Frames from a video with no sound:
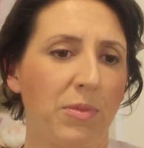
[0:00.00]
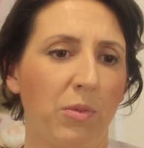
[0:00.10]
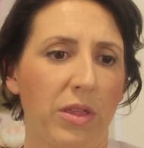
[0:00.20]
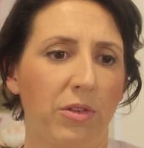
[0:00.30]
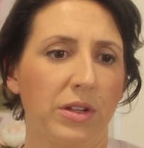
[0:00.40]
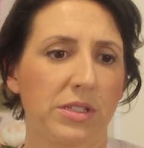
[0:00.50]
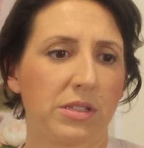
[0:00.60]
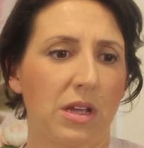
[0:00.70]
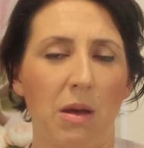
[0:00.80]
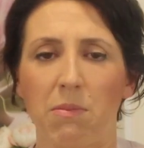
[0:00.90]
whether
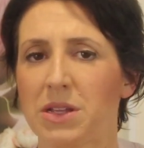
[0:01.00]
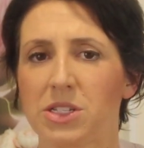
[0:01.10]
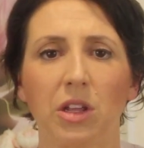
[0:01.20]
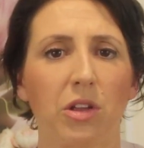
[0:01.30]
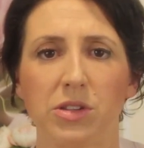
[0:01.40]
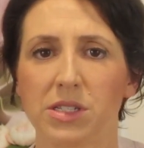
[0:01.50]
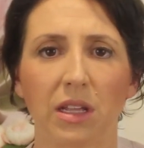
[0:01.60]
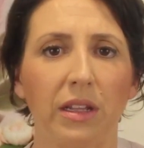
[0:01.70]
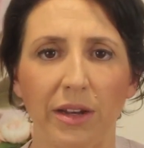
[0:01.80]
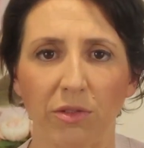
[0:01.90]
it's
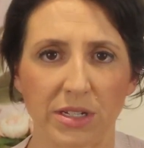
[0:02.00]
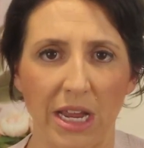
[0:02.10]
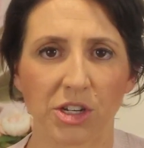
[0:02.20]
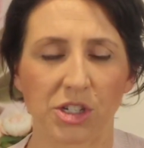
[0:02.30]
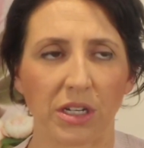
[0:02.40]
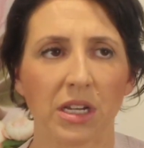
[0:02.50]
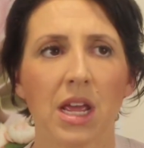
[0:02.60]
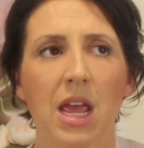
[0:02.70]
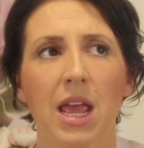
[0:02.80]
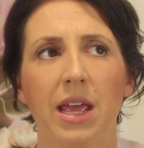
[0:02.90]
musculoskeletal tension,
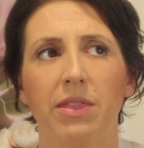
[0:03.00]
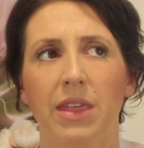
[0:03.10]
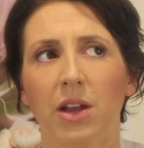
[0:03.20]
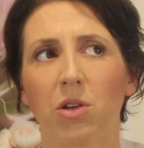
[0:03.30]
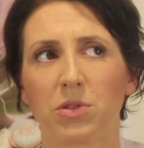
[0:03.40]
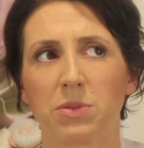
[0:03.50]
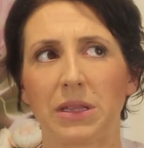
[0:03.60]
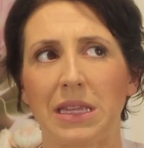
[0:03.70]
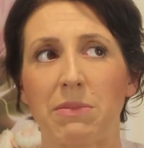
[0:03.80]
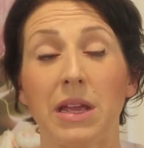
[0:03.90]
that
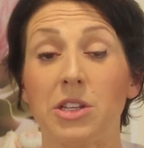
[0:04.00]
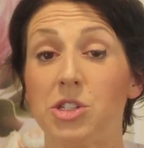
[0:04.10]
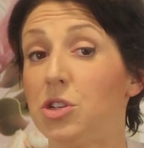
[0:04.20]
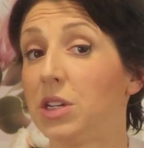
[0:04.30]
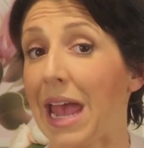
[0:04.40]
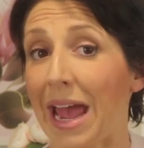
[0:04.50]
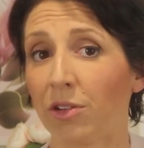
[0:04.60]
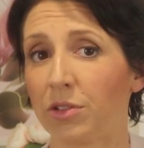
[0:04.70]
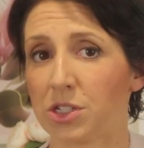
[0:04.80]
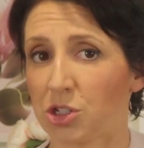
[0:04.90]
ultimately means you
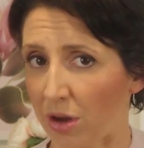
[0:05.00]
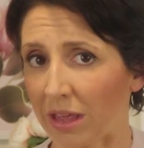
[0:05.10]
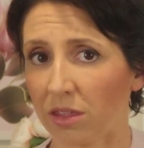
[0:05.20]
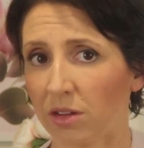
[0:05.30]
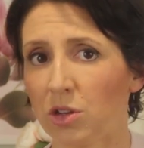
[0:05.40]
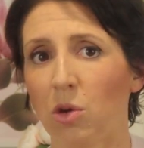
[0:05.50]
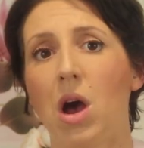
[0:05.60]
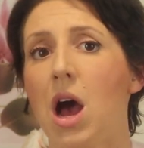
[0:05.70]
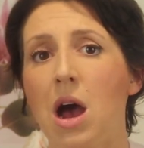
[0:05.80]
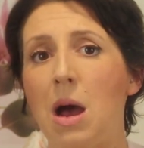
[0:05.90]
cannot strengthen
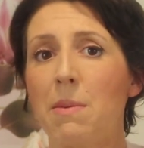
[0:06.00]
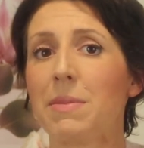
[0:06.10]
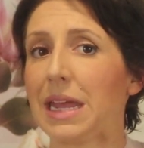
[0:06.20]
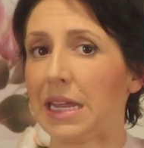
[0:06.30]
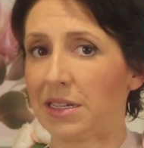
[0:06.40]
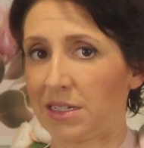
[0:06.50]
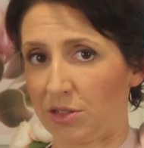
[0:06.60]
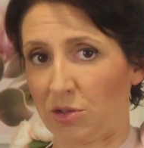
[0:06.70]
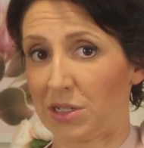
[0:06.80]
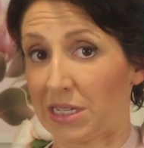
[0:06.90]
your arm
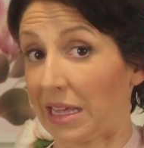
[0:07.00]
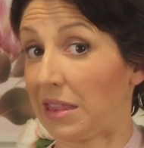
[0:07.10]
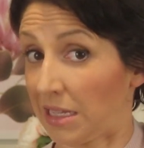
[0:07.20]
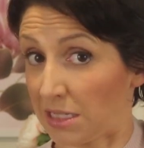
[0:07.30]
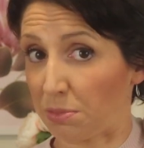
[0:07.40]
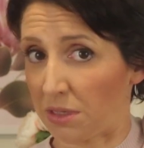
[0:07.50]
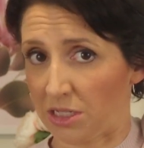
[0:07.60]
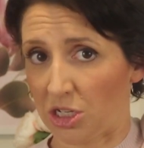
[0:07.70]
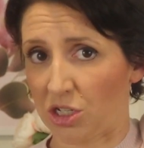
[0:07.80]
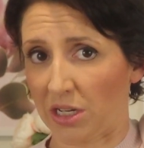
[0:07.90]
into, say, this
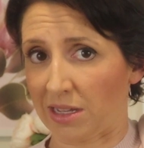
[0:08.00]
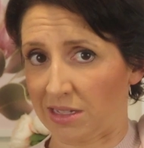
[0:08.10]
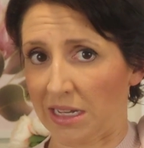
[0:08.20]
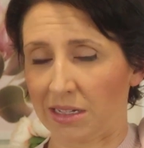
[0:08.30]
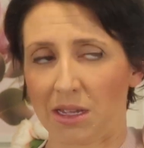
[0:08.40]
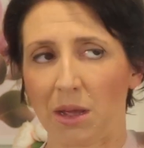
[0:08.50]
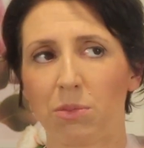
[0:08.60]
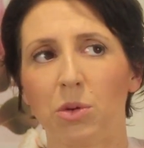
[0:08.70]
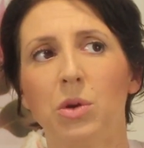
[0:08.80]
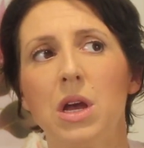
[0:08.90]
position as an
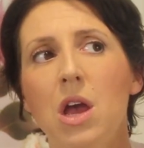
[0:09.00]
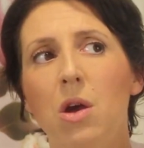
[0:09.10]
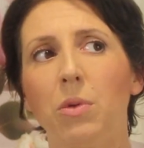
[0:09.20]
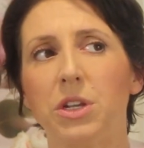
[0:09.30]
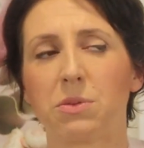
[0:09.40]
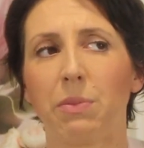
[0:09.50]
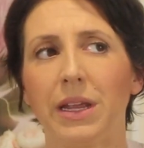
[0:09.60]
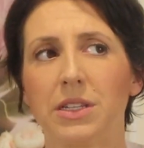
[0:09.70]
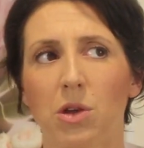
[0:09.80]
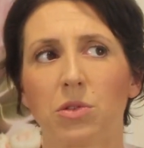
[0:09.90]
example, which
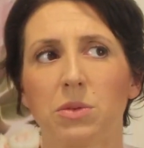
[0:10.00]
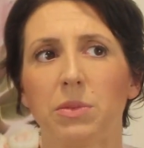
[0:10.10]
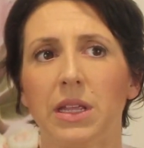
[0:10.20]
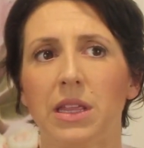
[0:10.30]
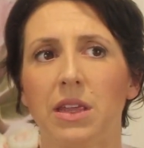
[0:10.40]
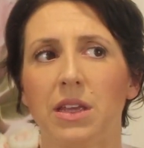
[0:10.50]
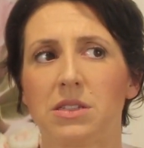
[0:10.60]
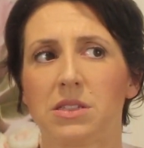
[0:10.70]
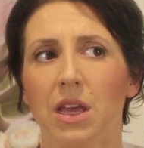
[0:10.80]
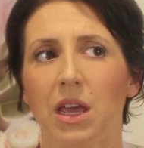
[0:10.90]
means ultimately
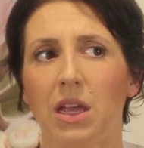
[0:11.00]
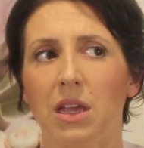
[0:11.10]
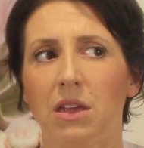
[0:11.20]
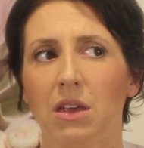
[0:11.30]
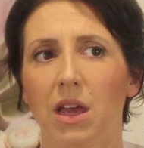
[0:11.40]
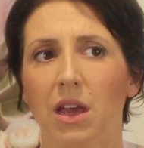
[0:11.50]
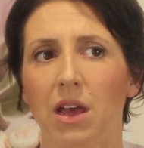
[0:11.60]
there's a